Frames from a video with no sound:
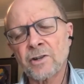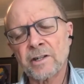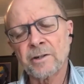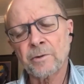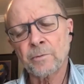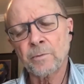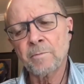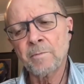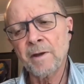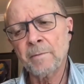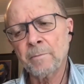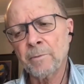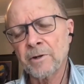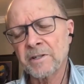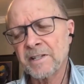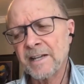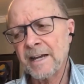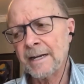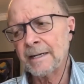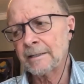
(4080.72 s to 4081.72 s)
I don't remember
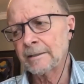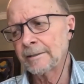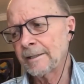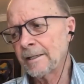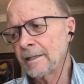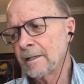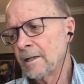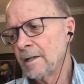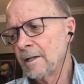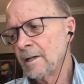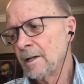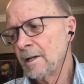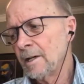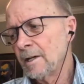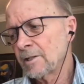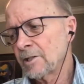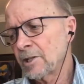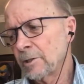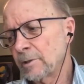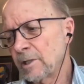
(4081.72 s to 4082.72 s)
exactly.
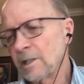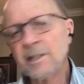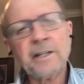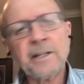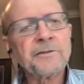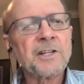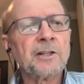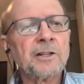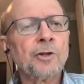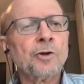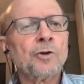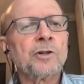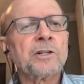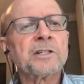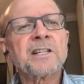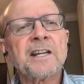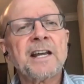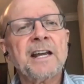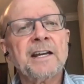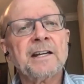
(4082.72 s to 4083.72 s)
Tony lives in
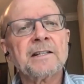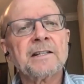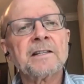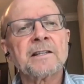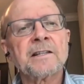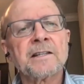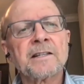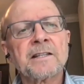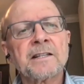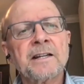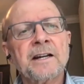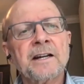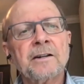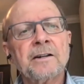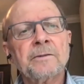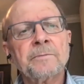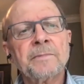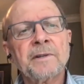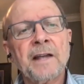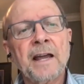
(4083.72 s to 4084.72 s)
Lawrence, Kansas now.
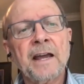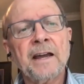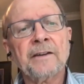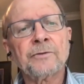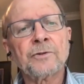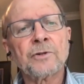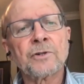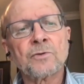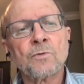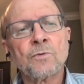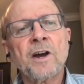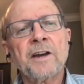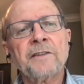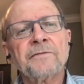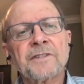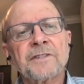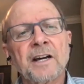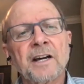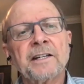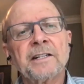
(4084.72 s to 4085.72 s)
After his wife
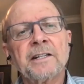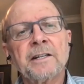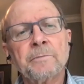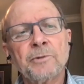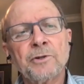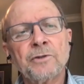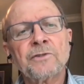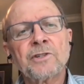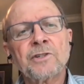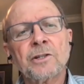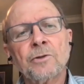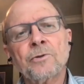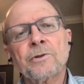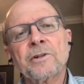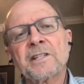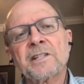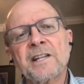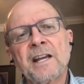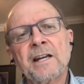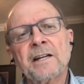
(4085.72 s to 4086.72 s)
died, he moved to
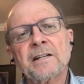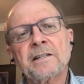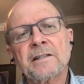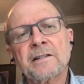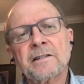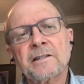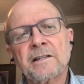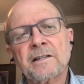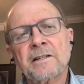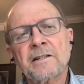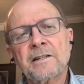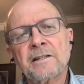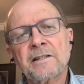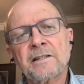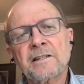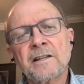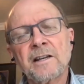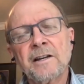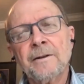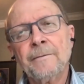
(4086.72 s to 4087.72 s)
Lawrence, Kansas, and his
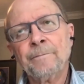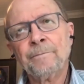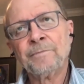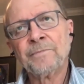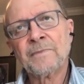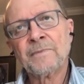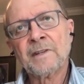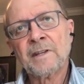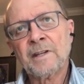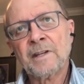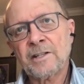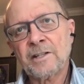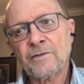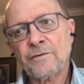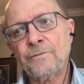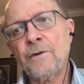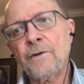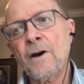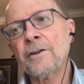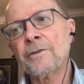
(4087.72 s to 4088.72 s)

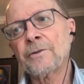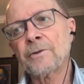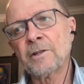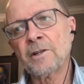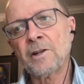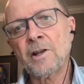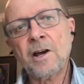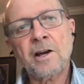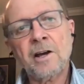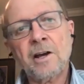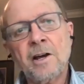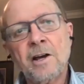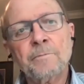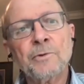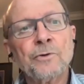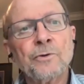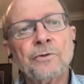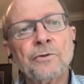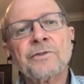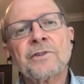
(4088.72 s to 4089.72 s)
father-in-law
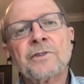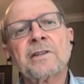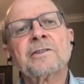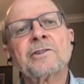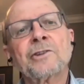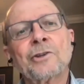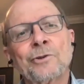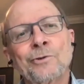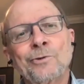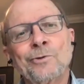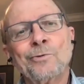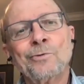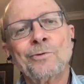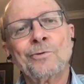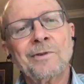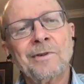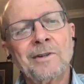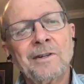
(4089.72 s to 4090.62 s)
moved to